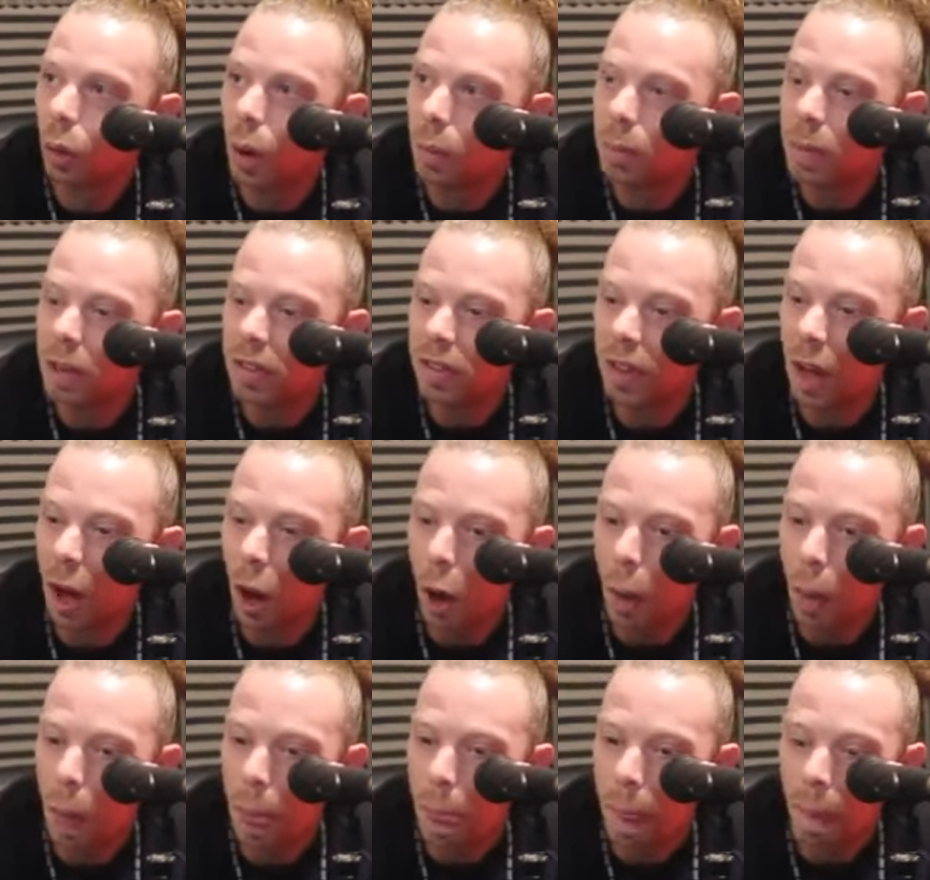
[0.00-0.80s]
When we
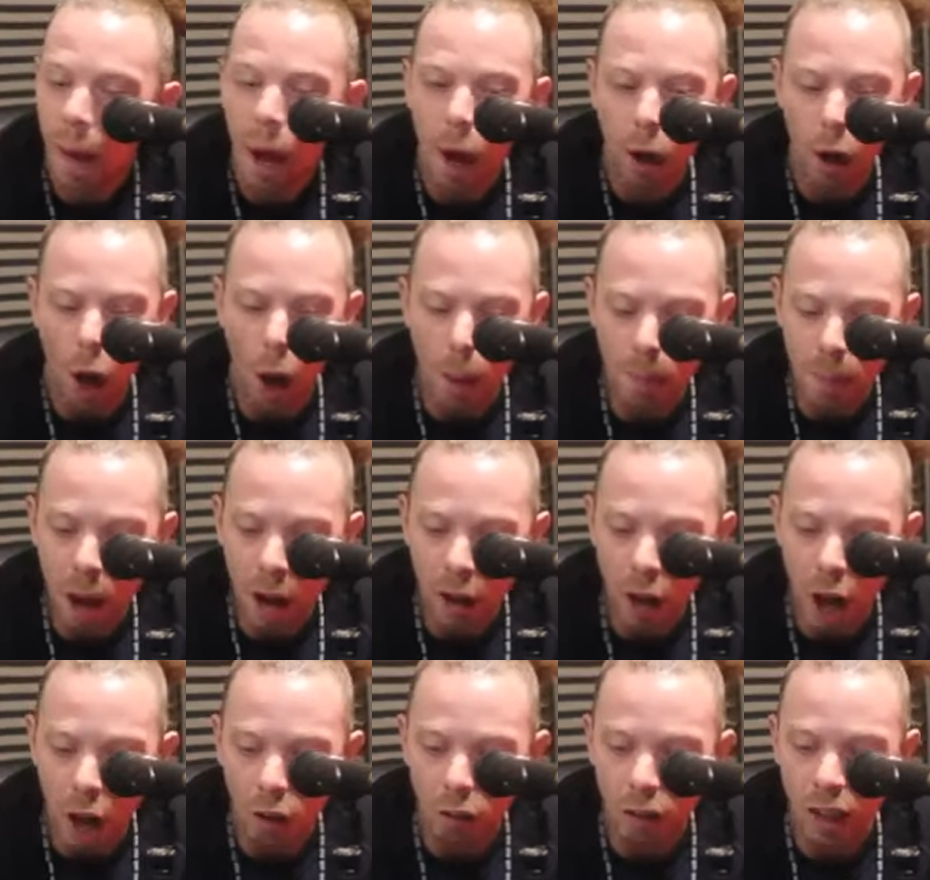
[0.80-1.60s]
say, come
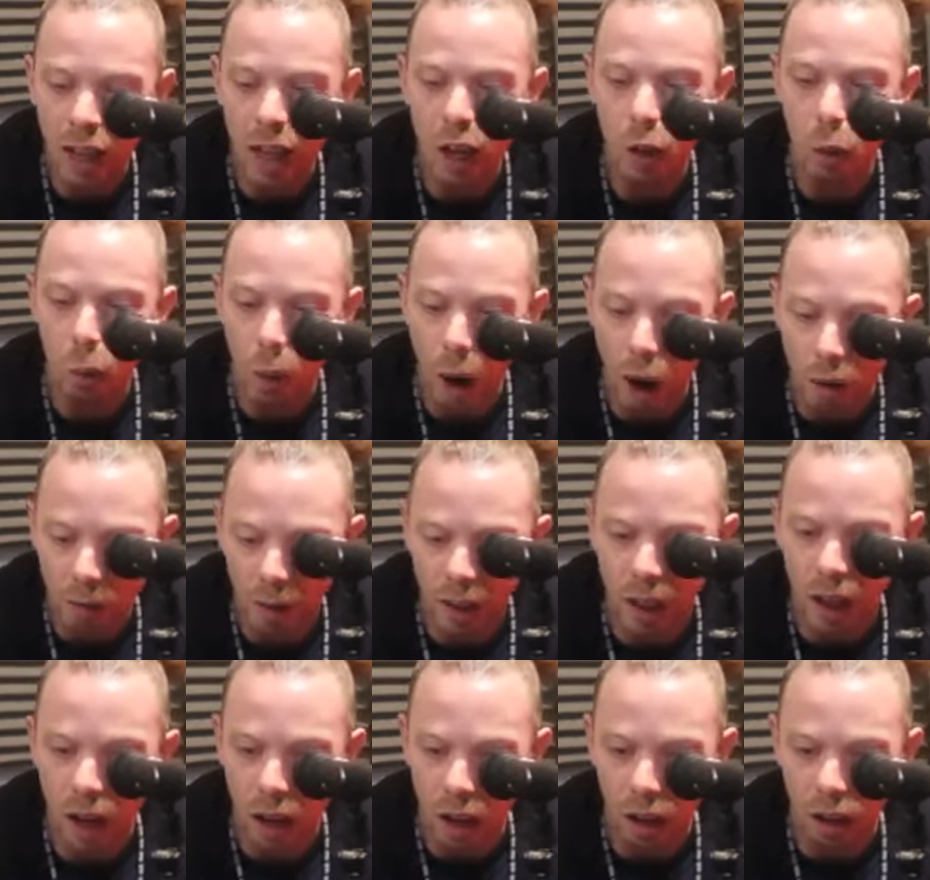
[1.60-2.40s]
on, a real
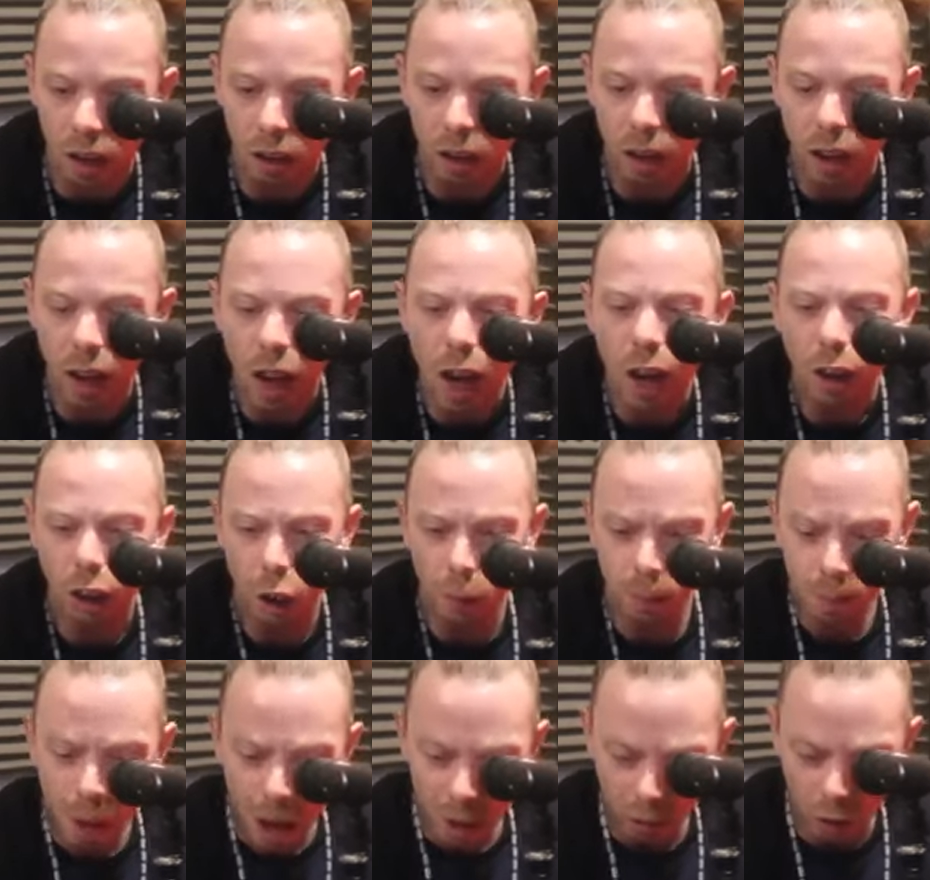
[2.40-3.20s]
warrior.
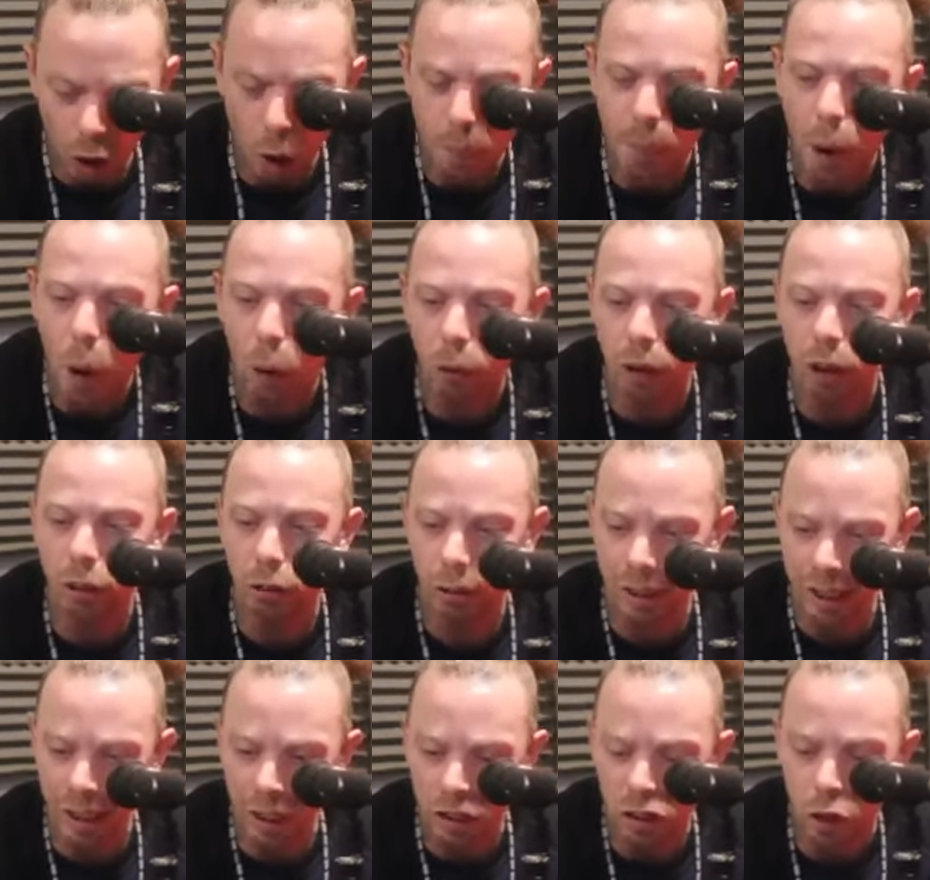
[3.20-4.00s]
No matter about
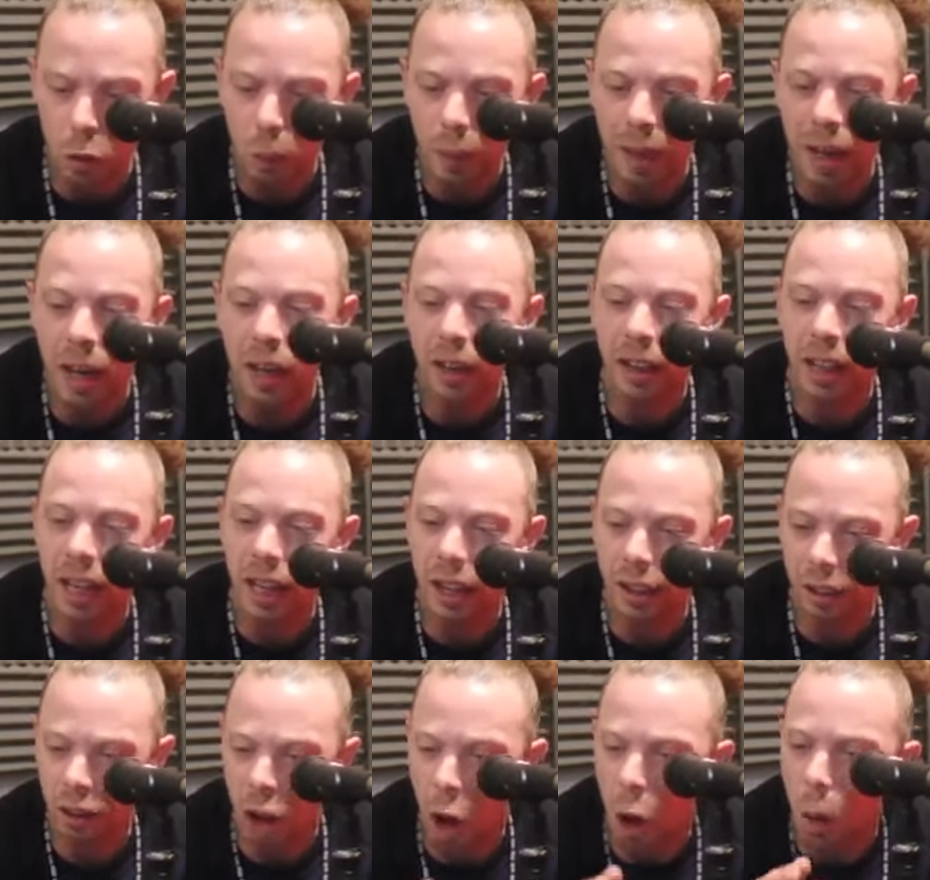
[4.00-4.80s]
the race, so we a
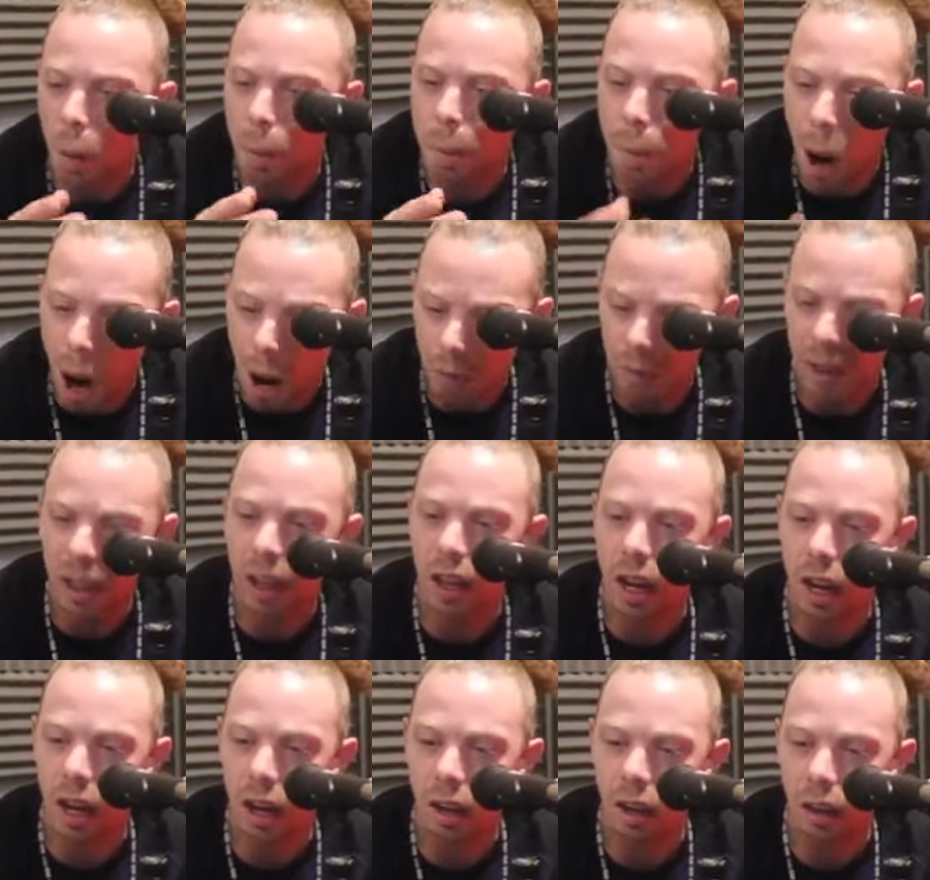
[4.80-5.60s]
kick down
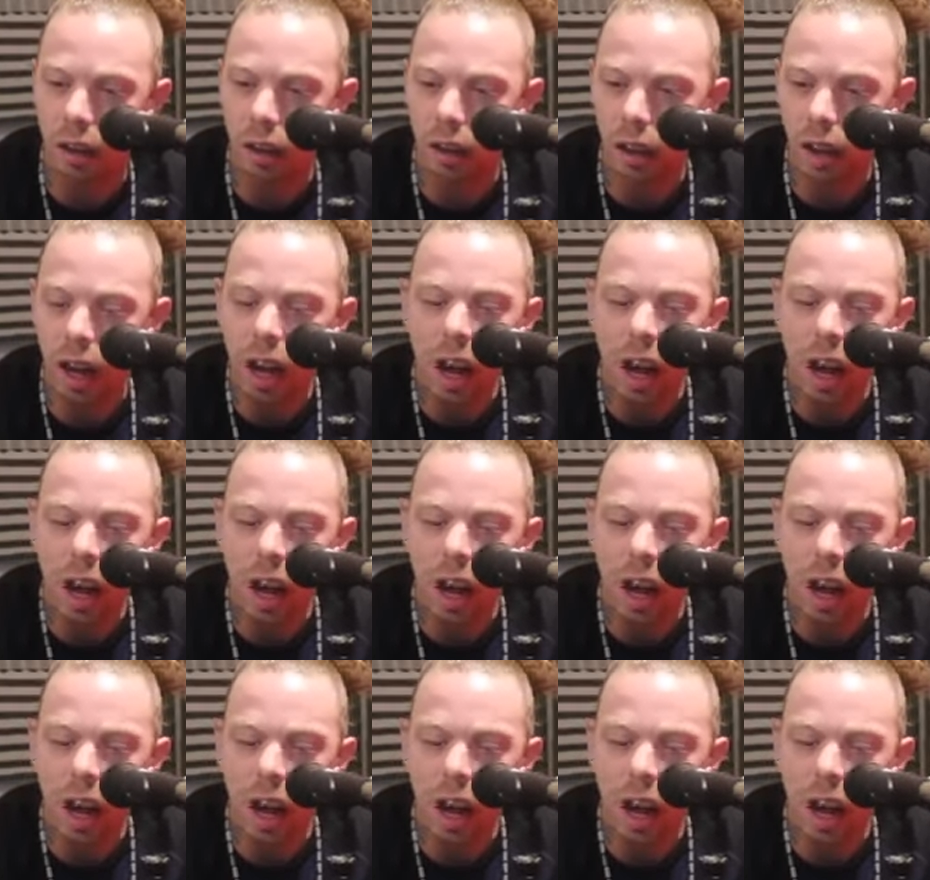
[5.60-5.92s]
barrier.